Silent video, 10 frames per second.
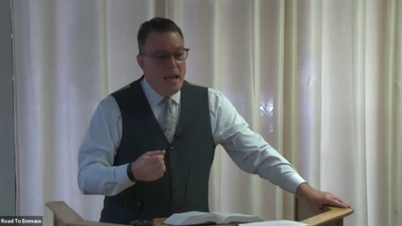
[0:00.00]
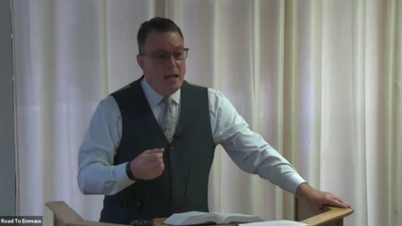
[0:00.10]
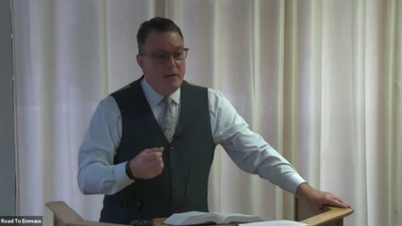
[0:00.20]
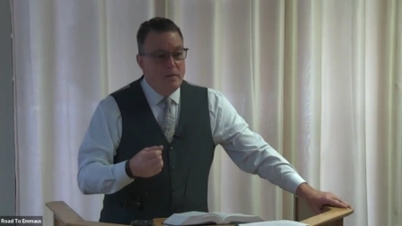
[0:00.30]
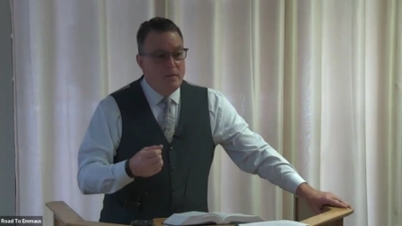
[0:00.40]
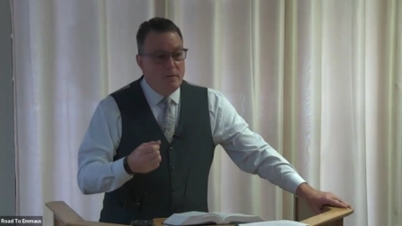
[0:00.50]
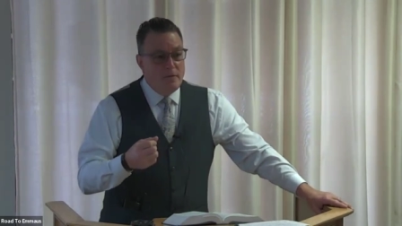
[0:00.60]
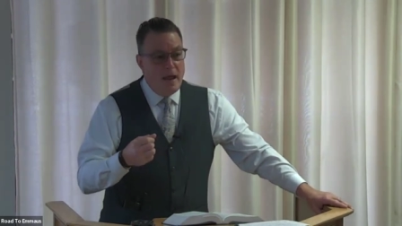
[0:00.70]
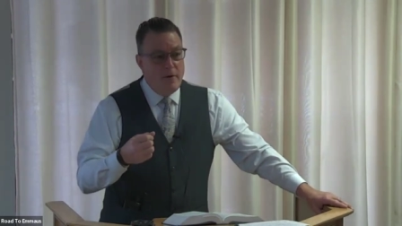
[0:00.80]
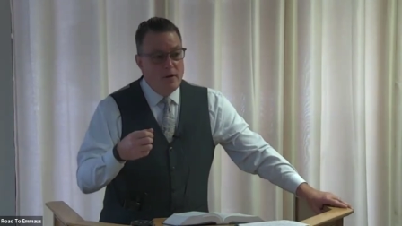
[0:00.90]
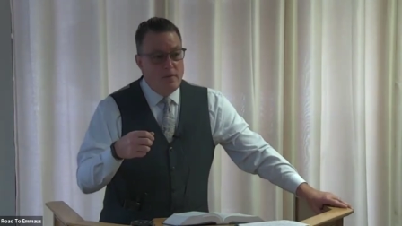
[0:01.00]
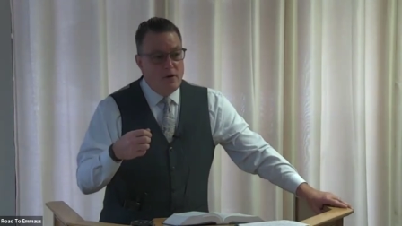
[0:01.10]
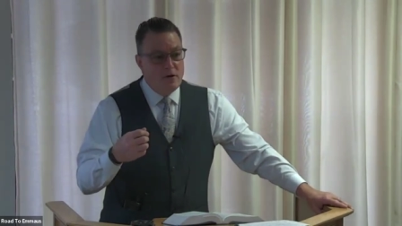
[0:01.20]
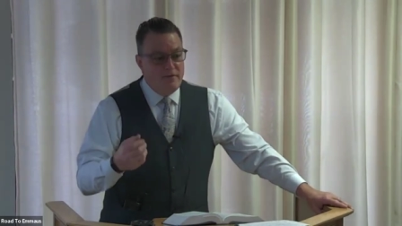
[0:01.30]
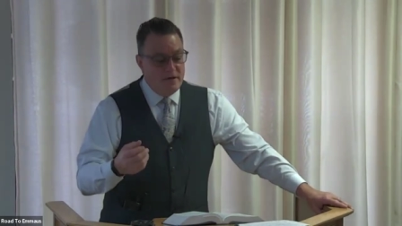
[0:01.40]
And they were in the
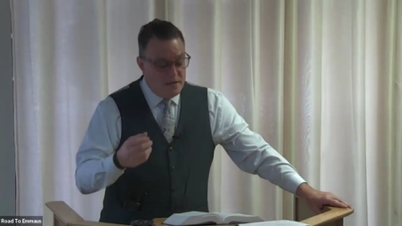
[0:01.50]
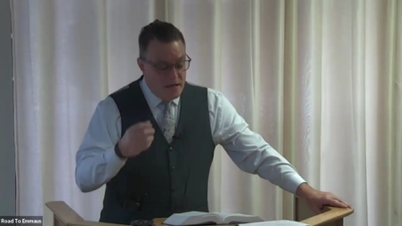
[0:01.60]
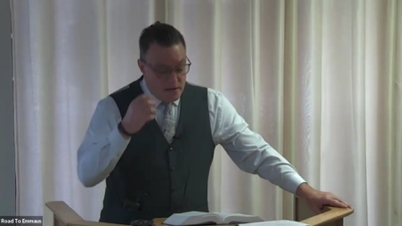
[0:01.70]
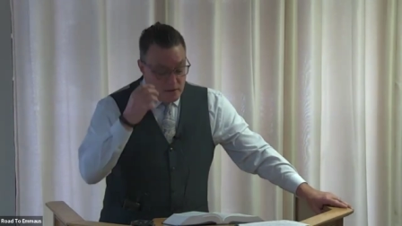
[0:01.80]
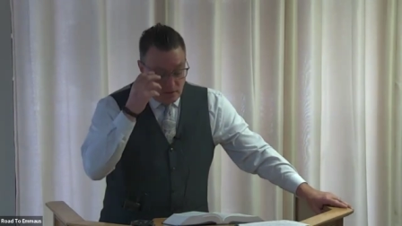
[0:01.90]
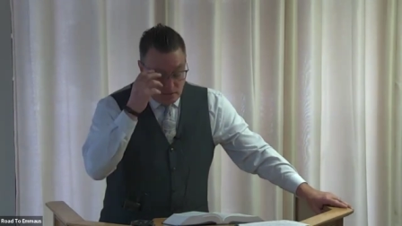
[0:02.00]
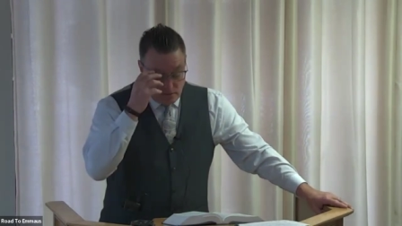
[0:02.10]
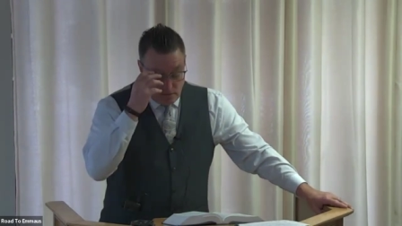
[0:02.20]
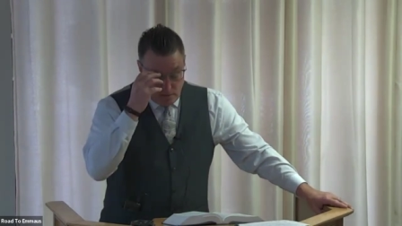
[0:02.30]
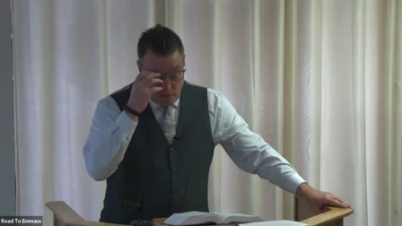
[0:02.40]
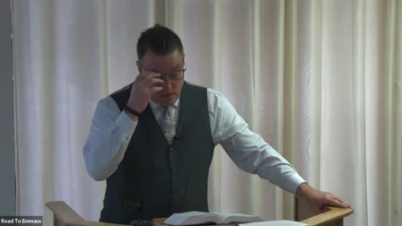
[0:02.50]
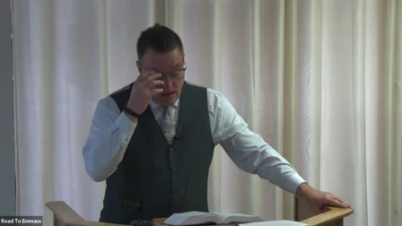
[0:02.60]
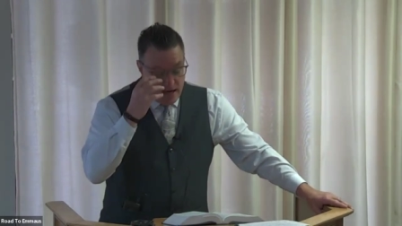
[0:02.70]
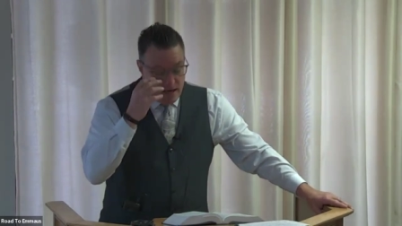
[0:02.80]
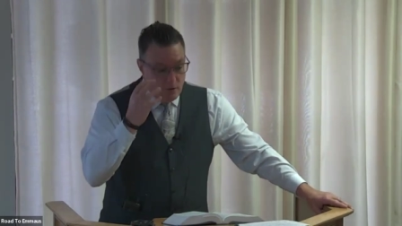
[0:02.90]
book of Ezekiel,
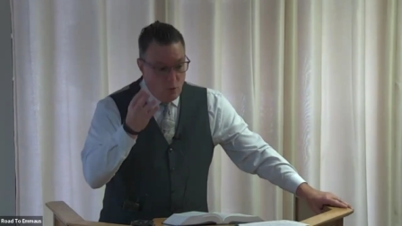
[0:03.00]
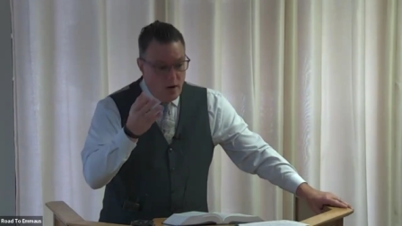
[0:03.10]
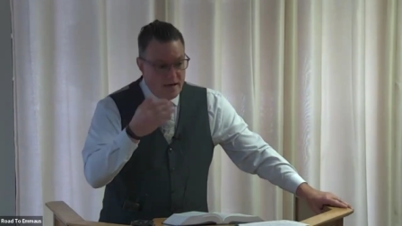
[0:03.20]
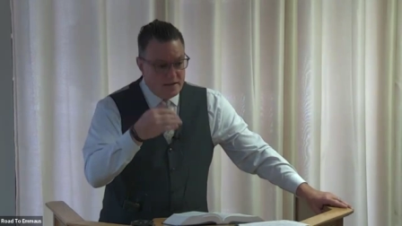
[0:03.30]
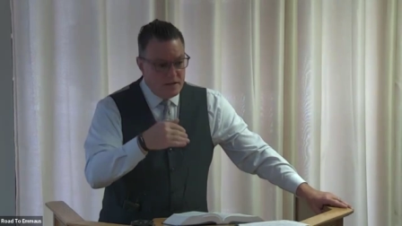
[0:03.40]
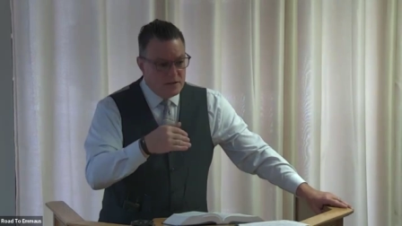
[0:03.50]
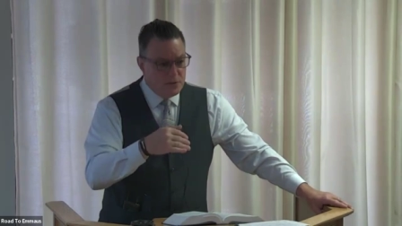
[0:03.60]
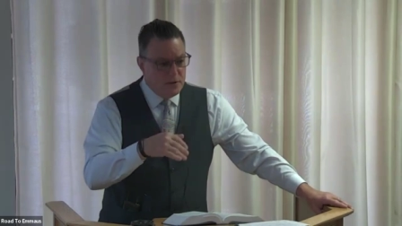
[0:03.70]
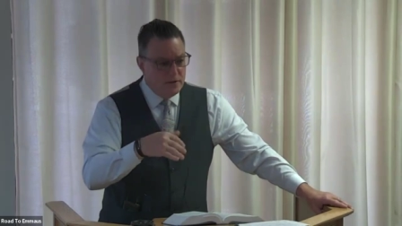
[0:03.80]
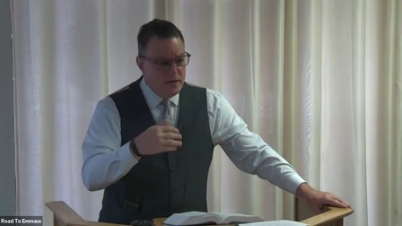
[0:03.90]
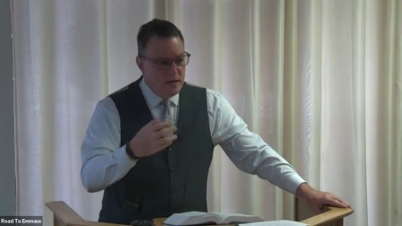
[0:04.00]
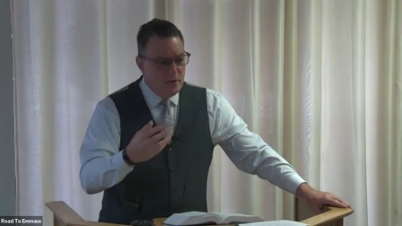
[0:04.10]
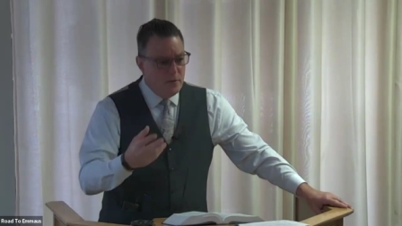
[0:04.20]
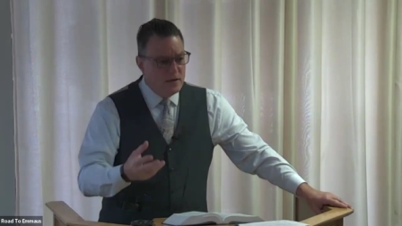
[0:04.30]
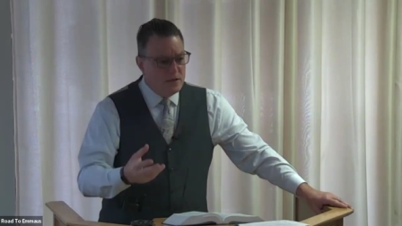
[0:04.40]
and one is Israel, the
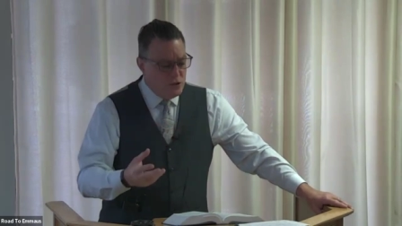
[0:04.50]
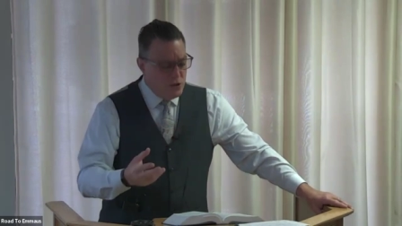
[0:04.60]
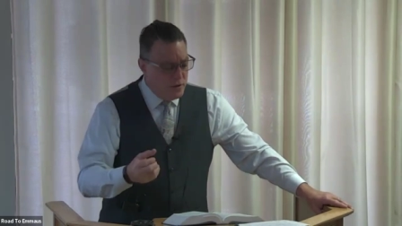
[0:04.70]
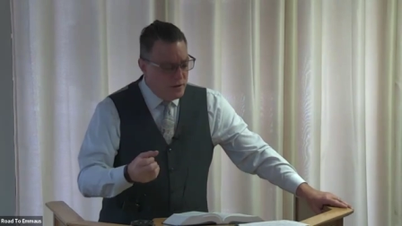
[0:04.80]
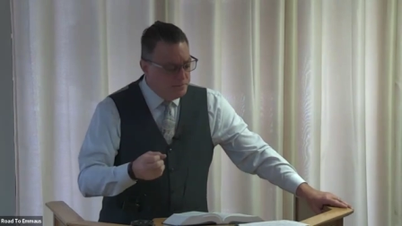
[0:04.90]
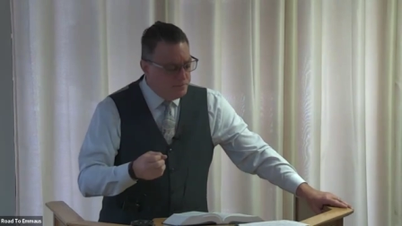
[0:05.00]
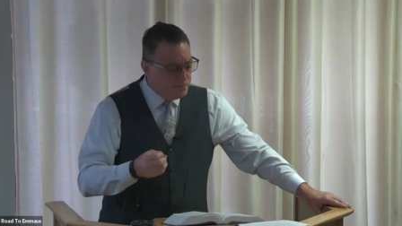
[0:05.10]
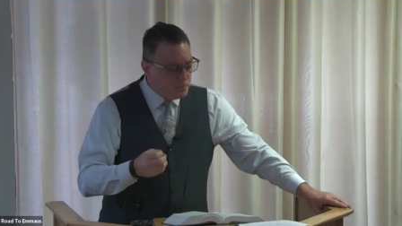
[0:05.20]
other one is Judah.